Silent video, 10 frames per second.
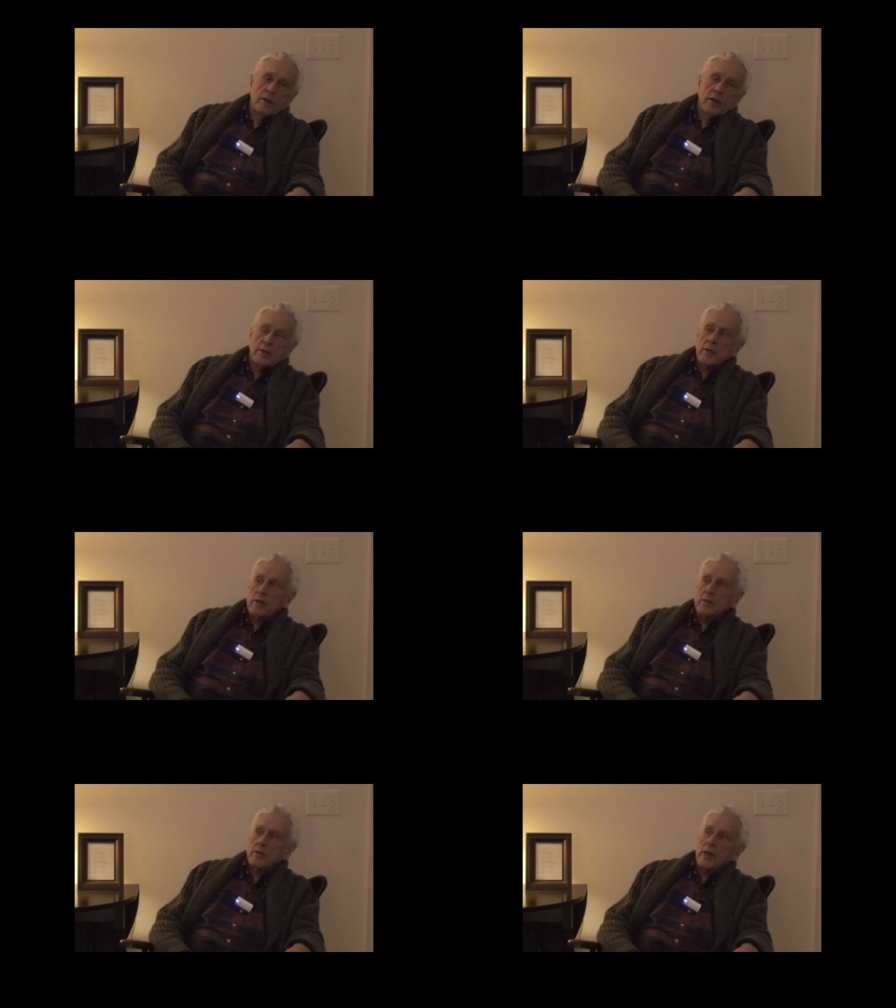and a
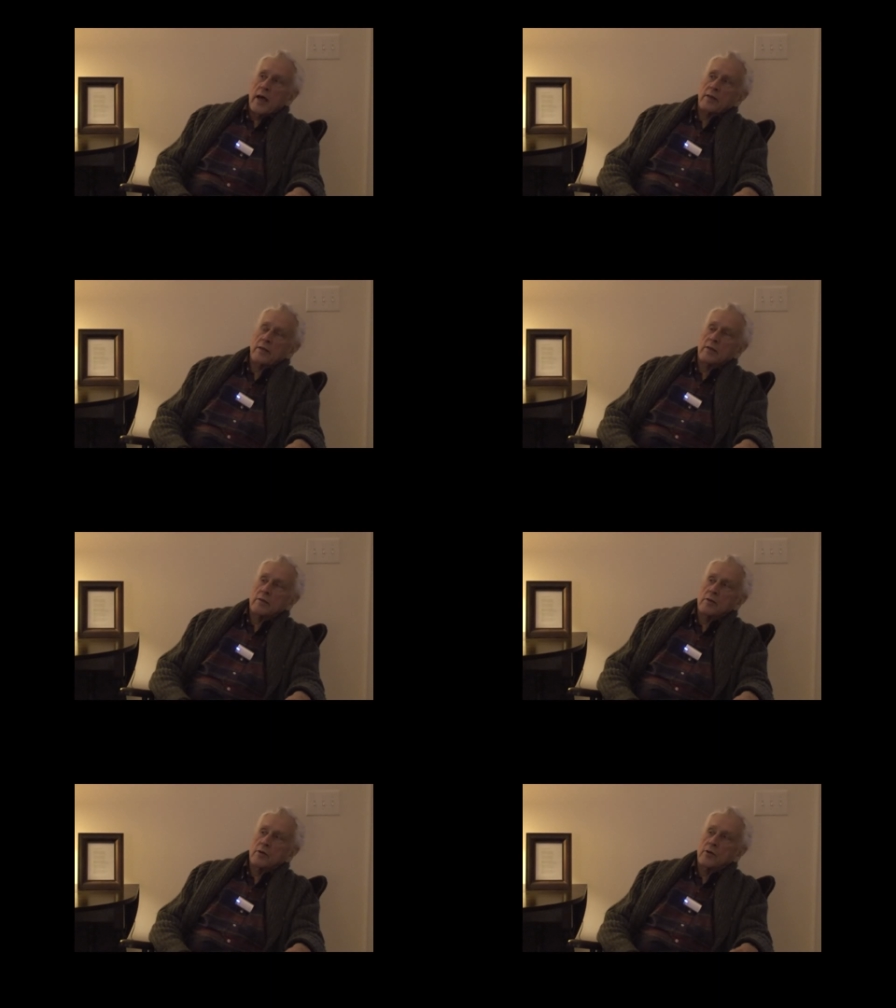Catholic
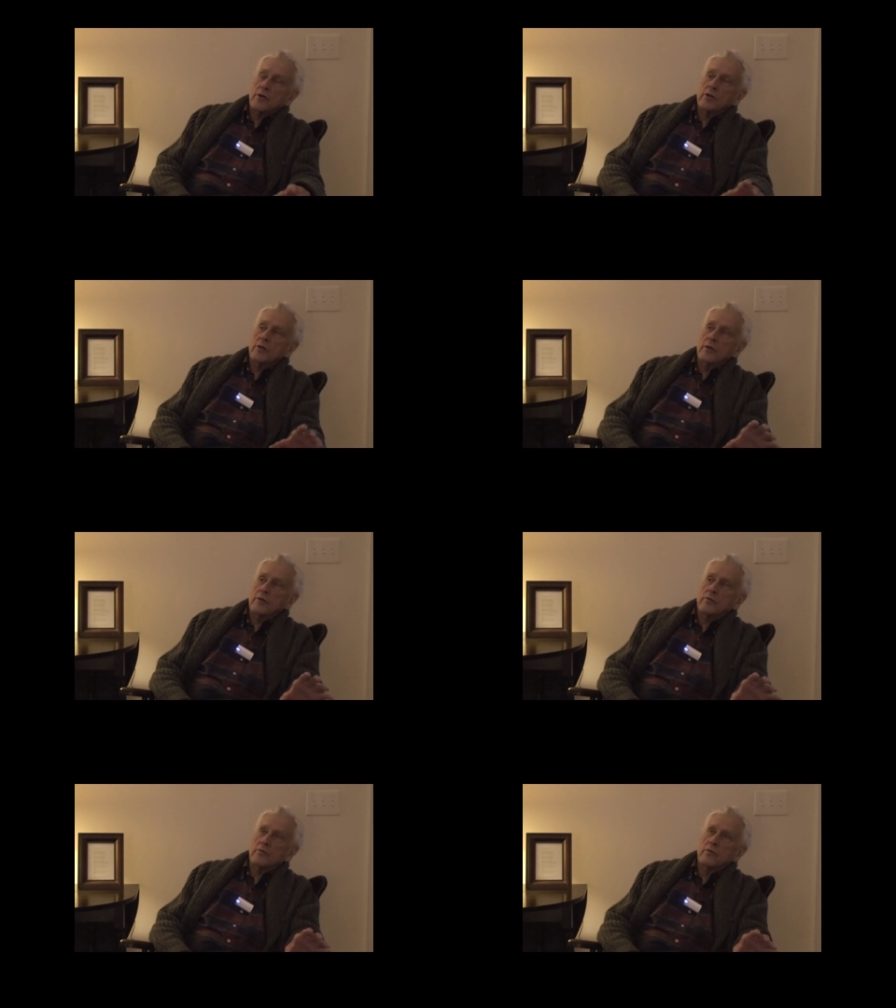order
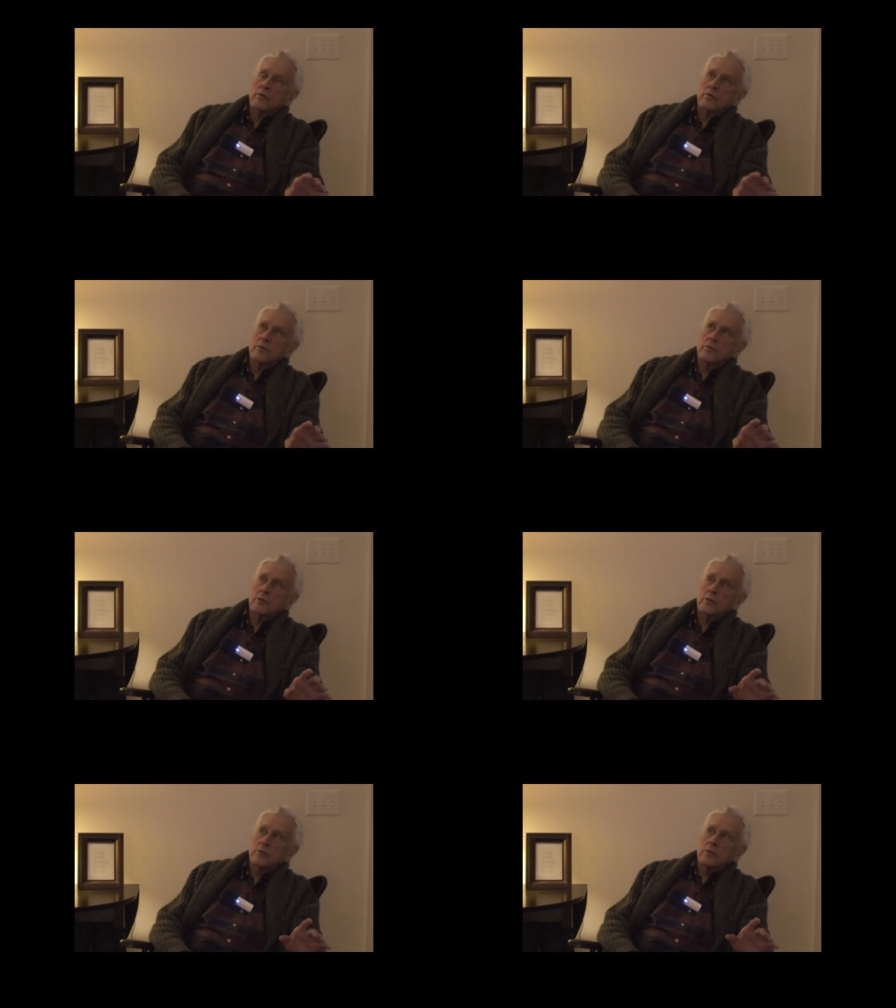of
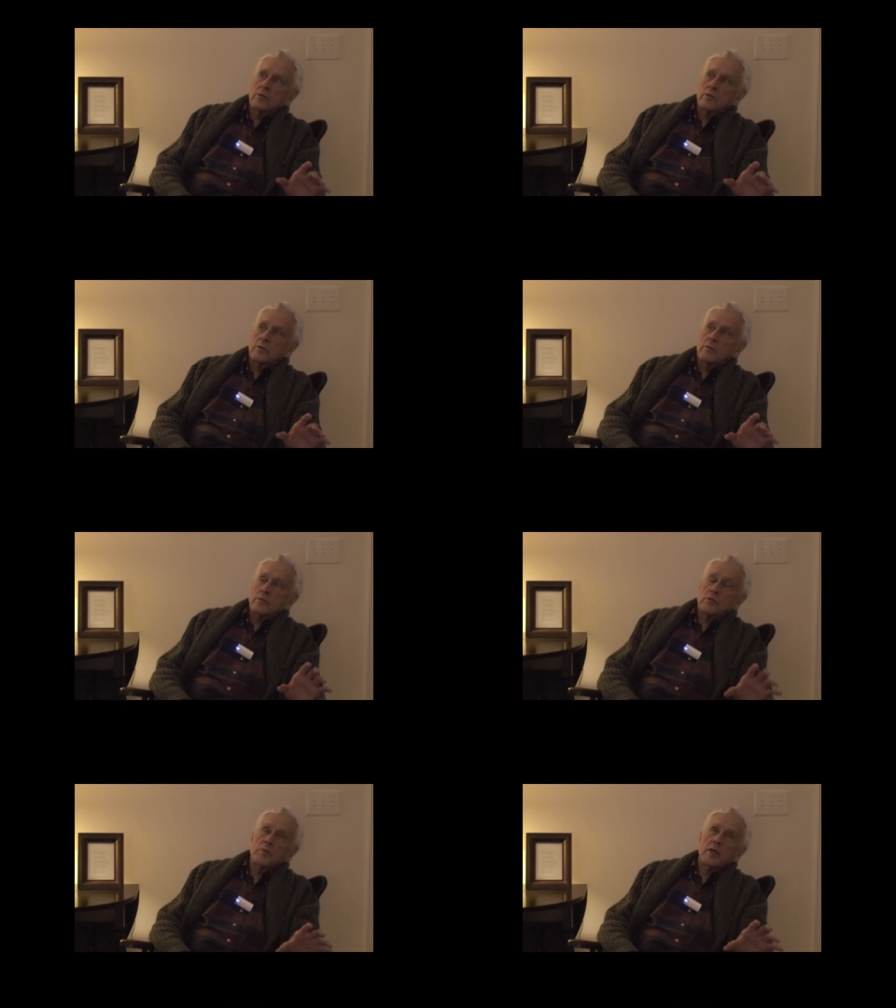
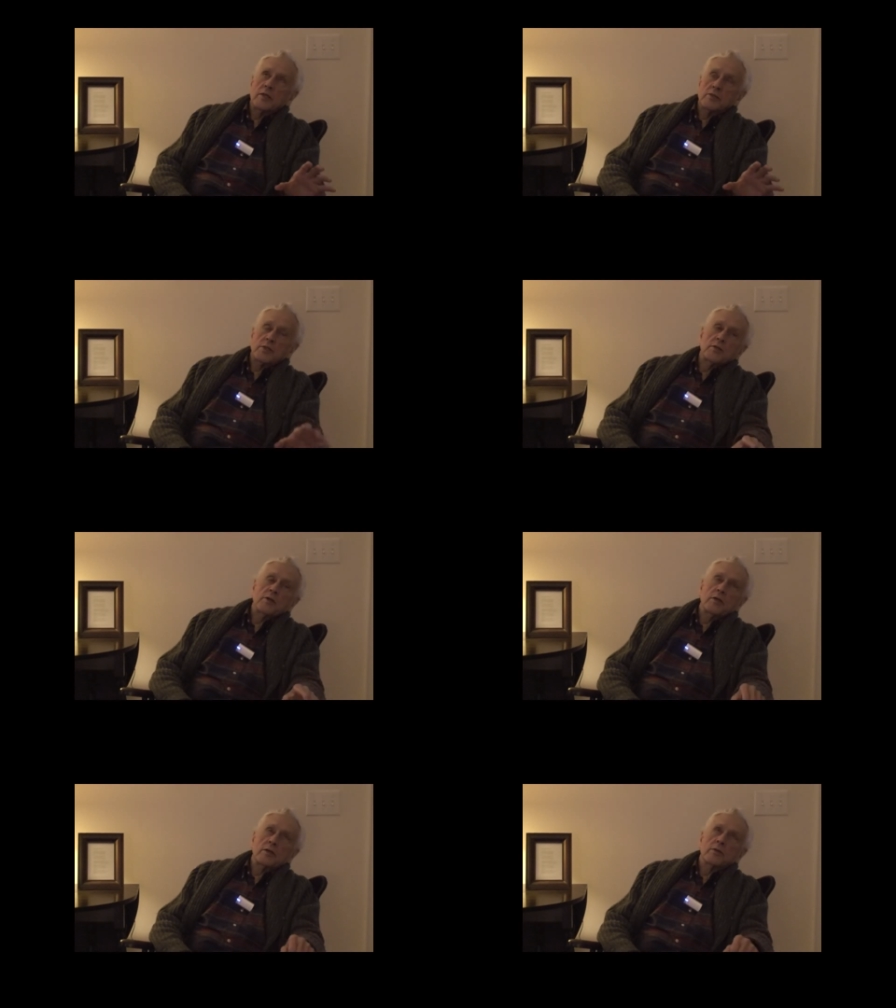Dominicans, I
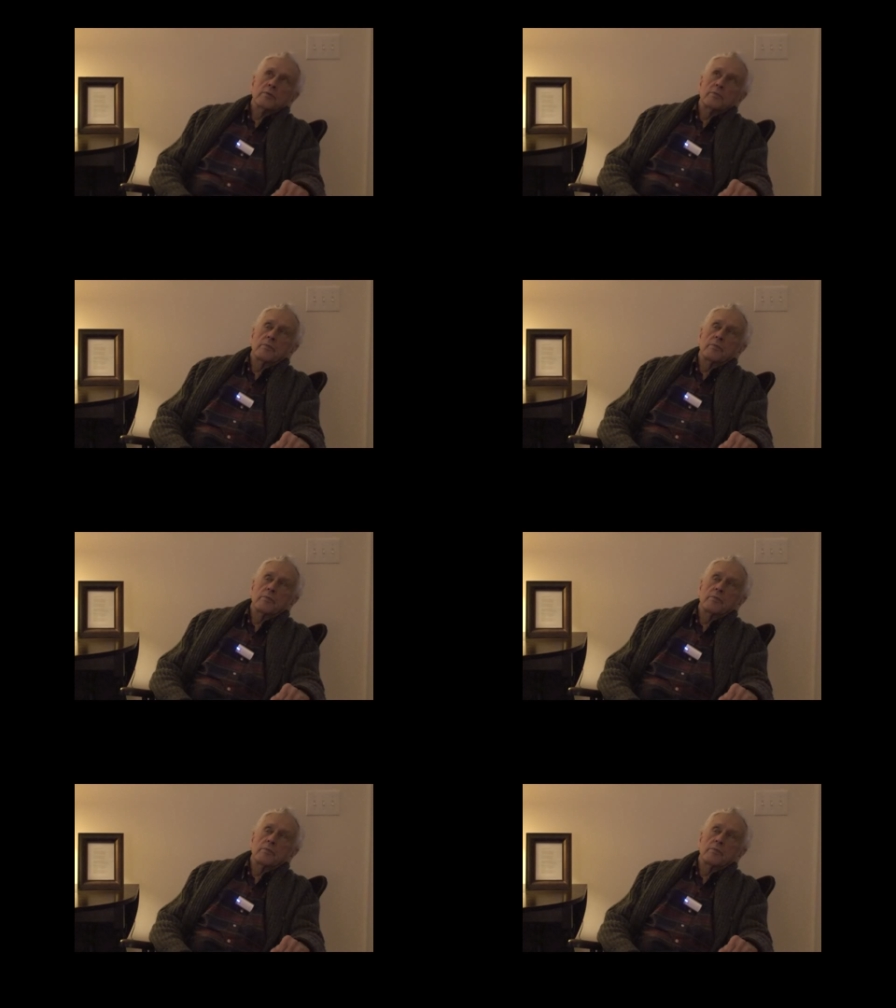think.